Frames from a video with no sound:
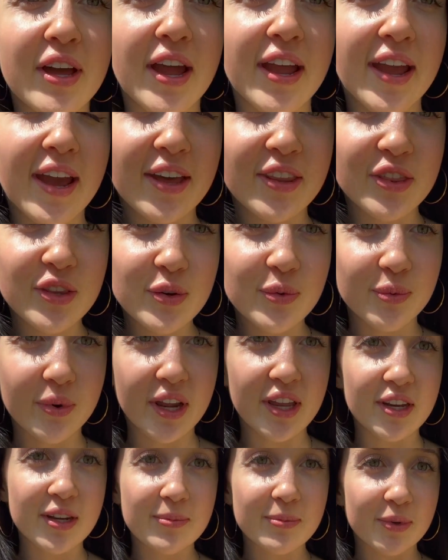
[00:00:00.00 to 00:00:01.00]
I had the
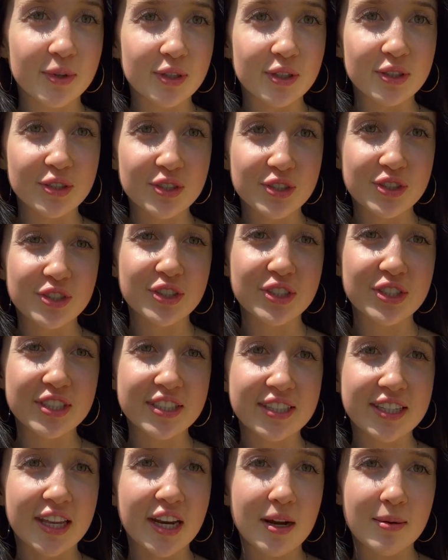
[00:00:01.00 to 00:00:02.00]
random urge to just
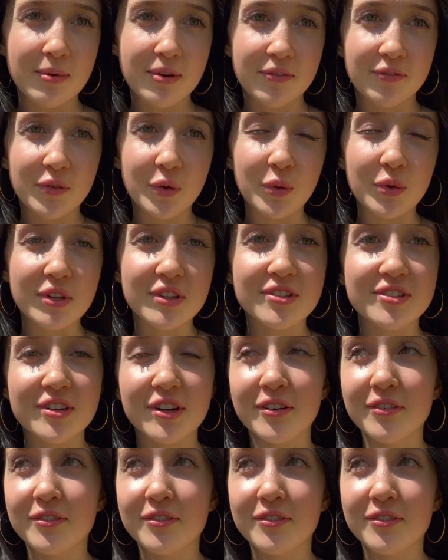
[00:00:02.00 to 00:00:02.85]
get out my phone and start